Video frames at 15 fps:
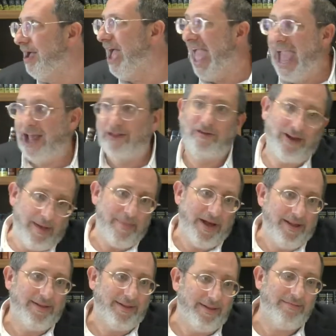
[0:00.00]
extra, that
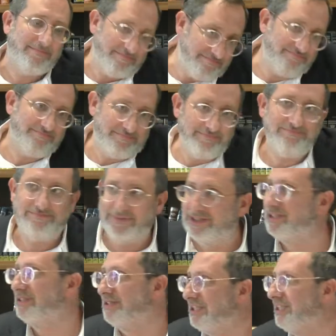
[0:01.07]
means
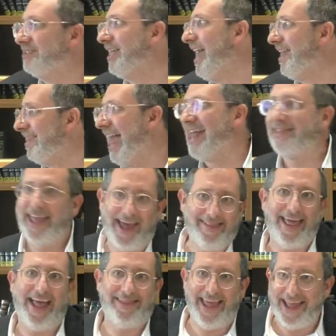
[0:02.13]
this day and that day and
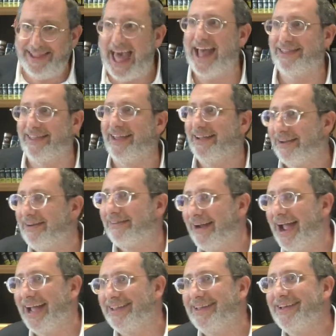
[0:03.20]
that day and that day,
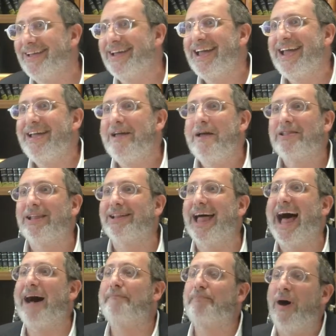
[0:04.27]
right? The
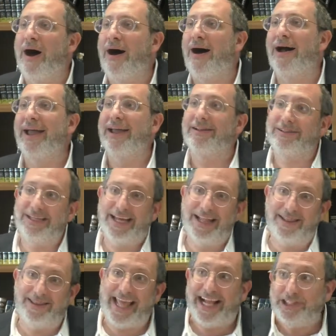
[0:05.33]
Lahaba
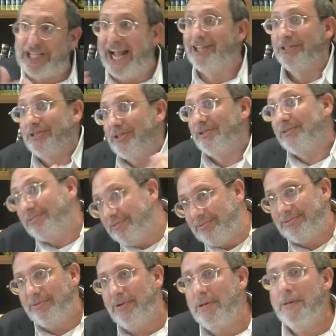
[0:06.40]
is tangential.
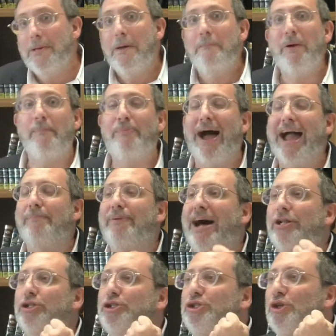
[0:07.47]
But by
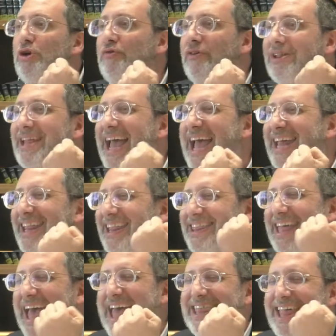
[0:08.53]
about tshuva,
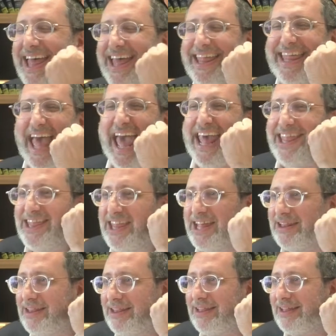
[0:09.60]
the
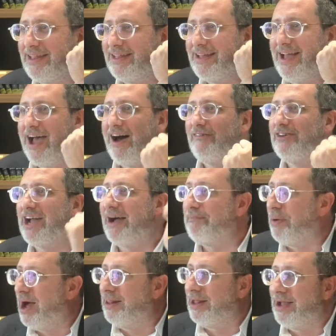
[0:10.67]
essence of
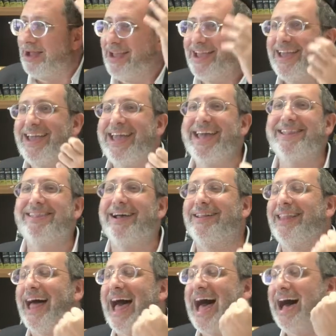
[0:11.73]
Kabbalah is the
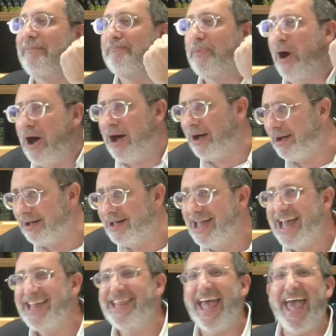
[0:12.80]
Lahaba.
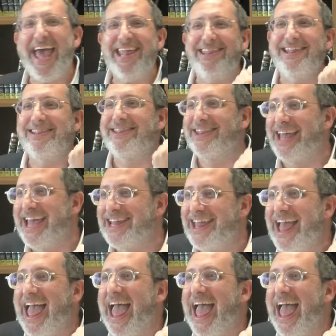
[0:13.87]
The essence is